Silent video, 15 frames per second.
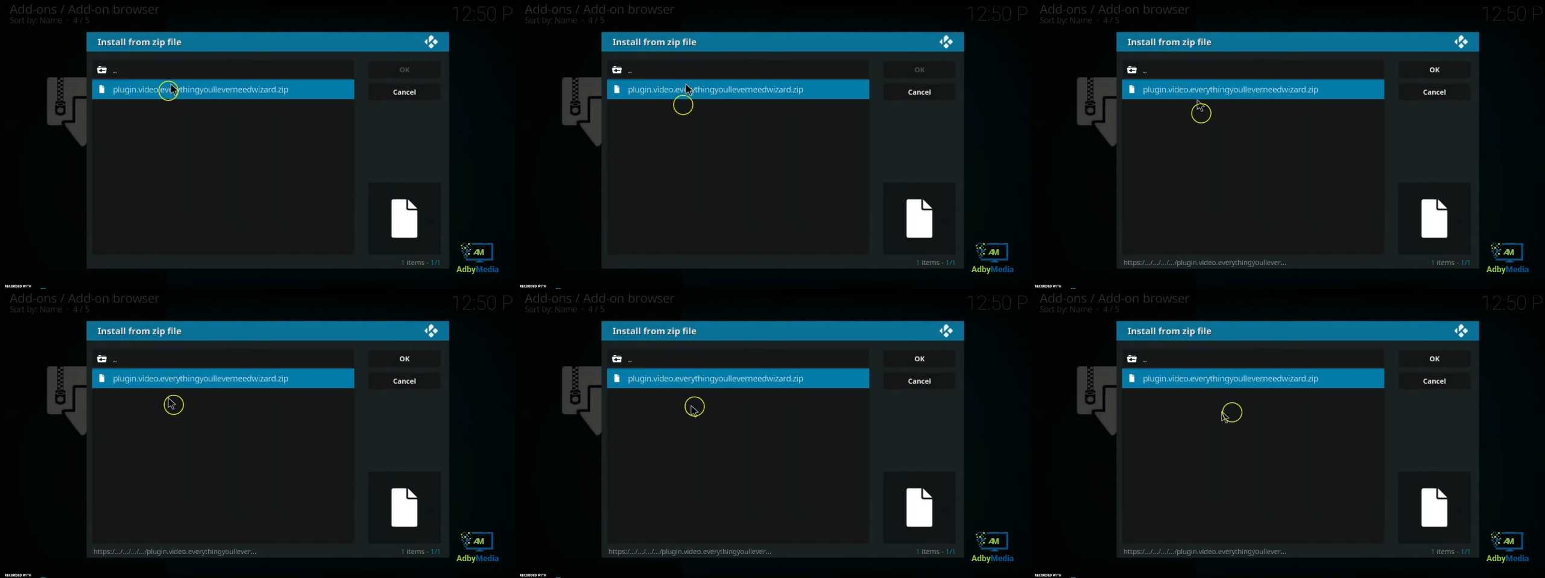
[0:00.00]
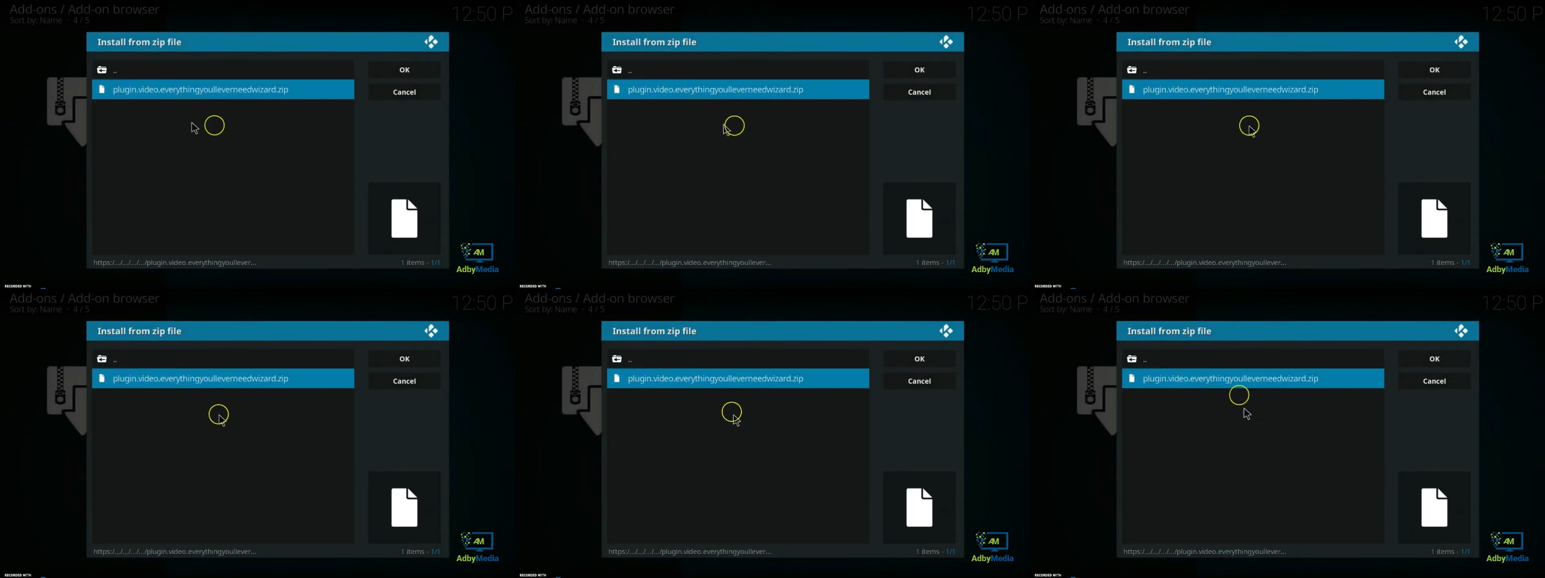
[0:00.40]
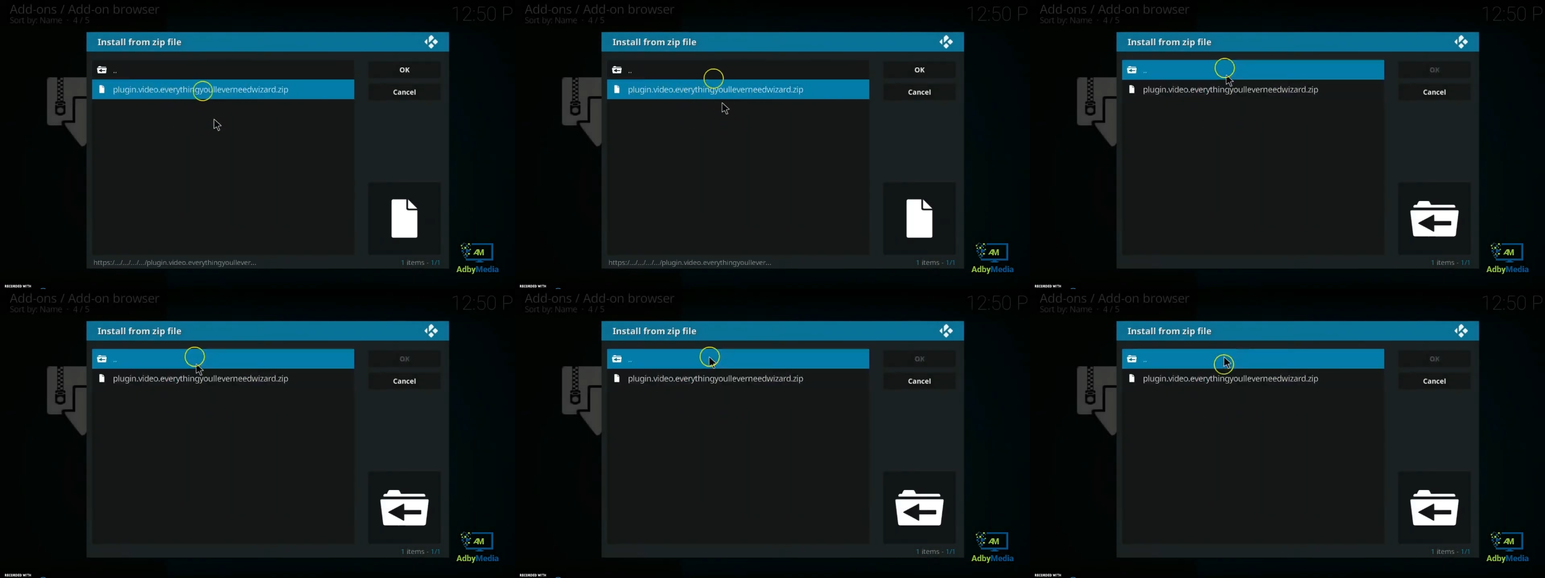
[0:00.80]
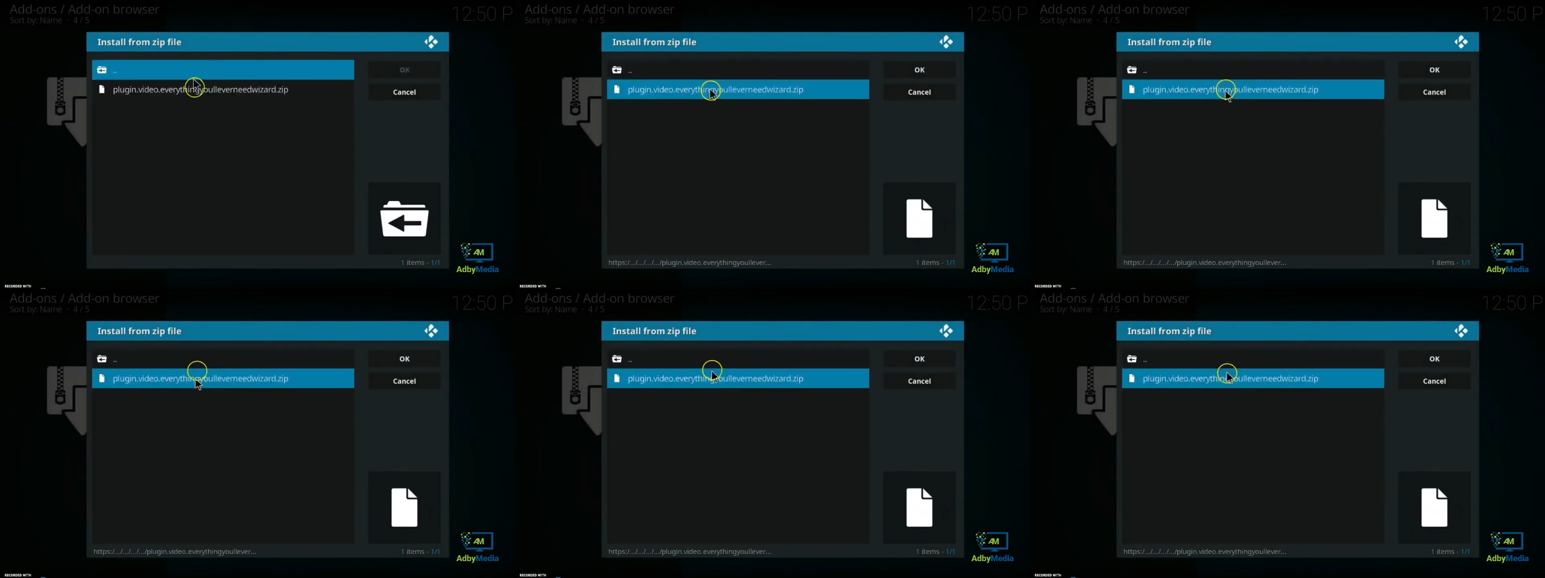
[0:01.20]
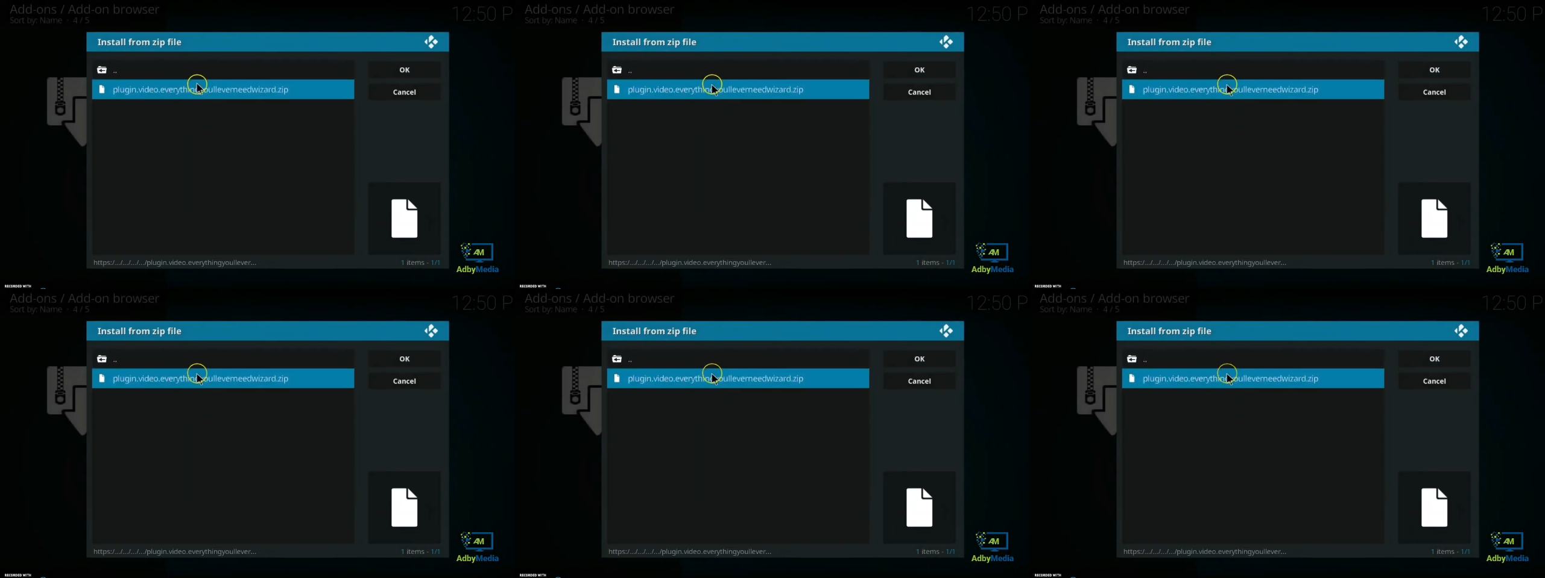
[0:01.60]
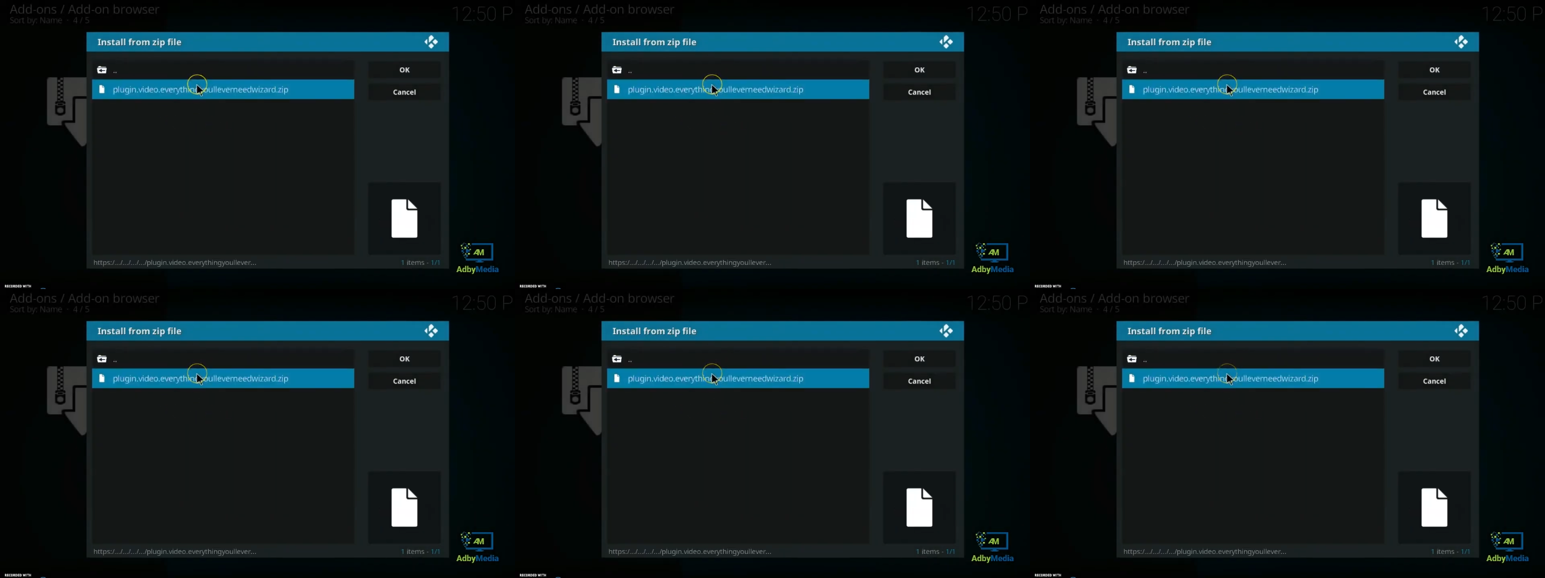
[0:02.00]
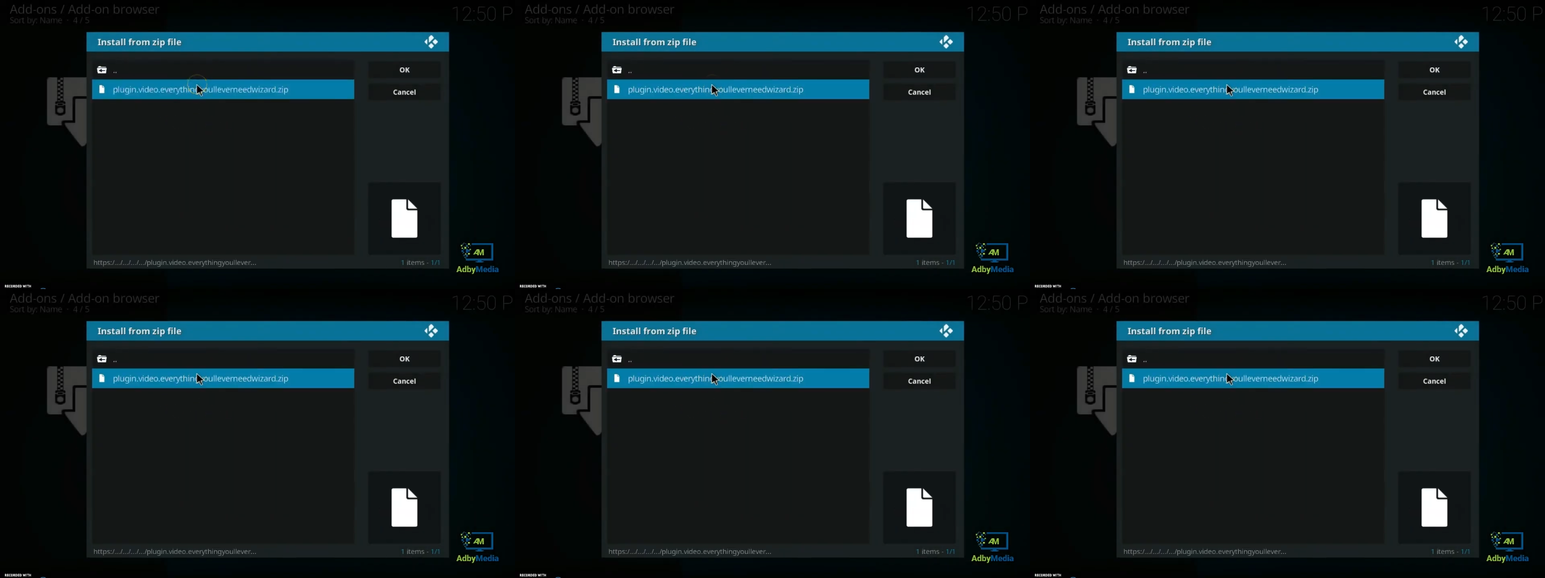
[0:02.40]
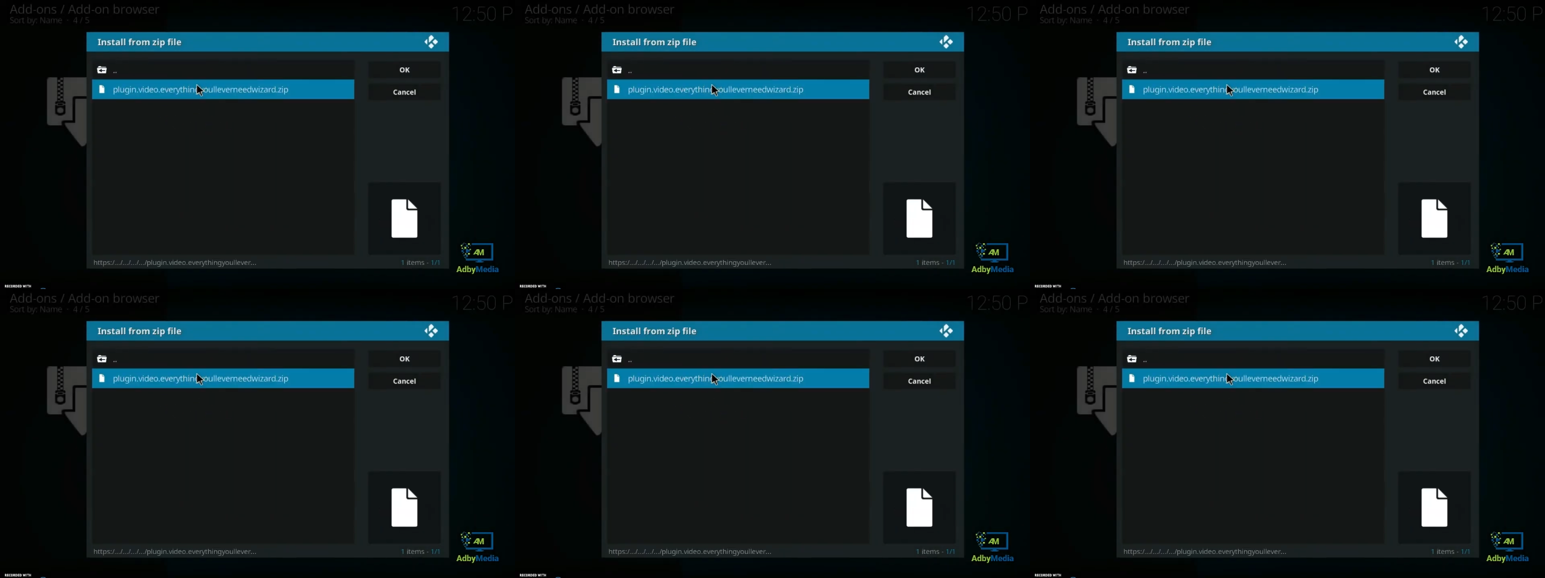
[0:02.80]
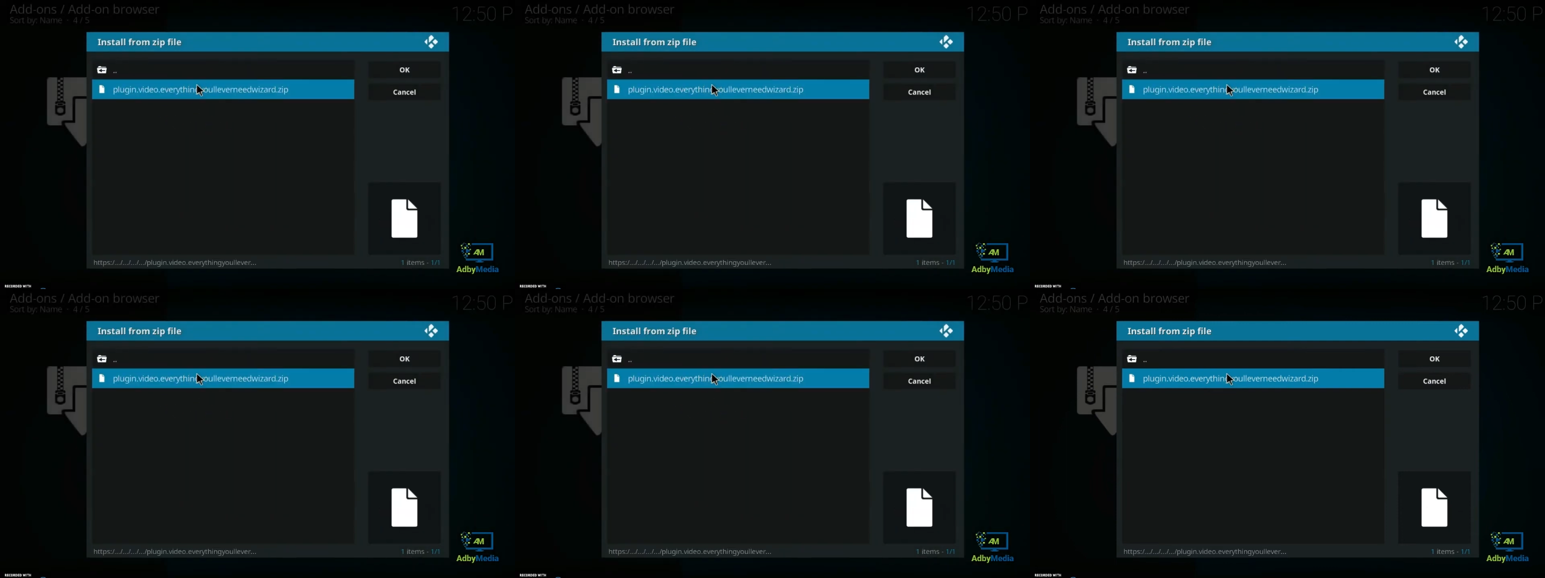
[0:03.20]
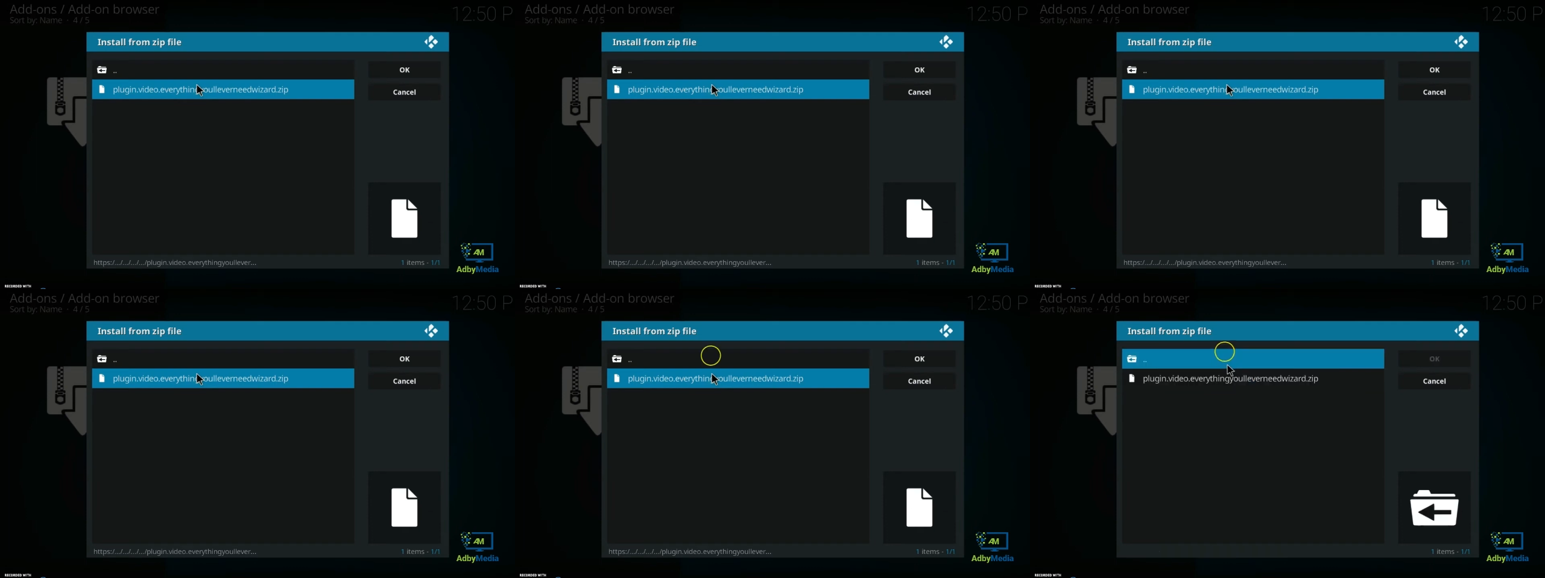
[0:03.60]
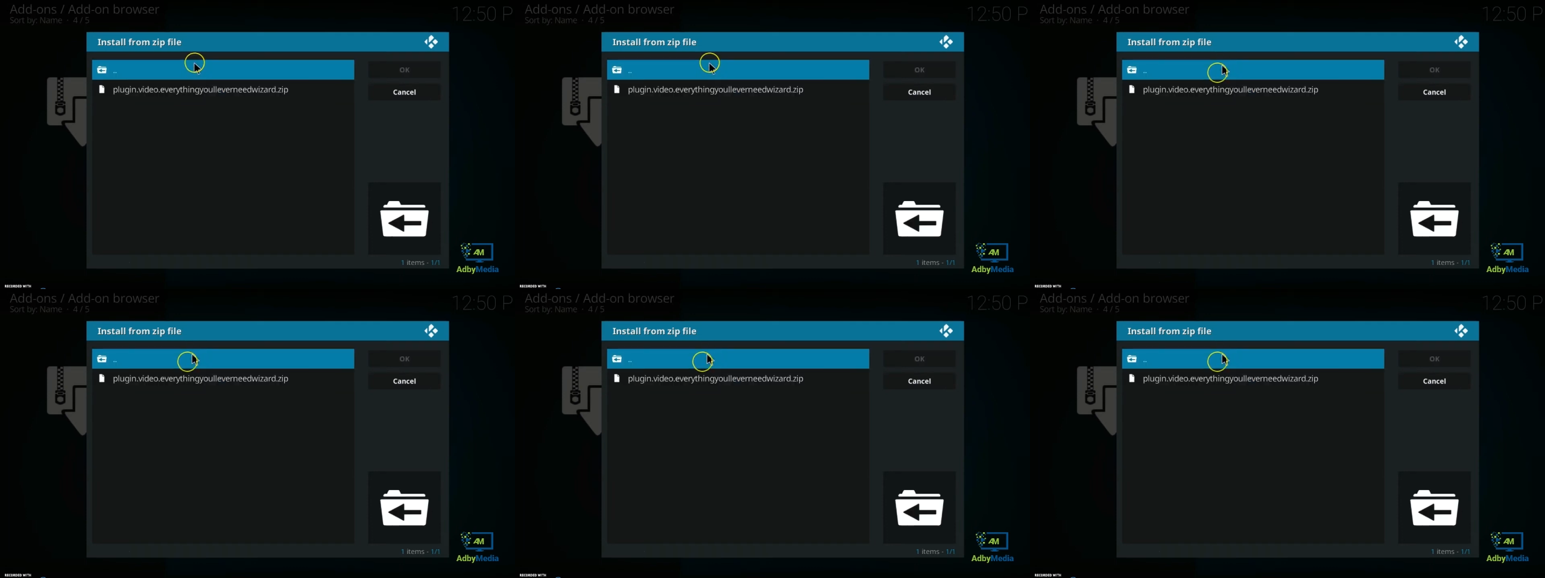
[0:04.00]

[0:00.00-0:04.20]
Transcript: No face is visible, so there are no lips to read.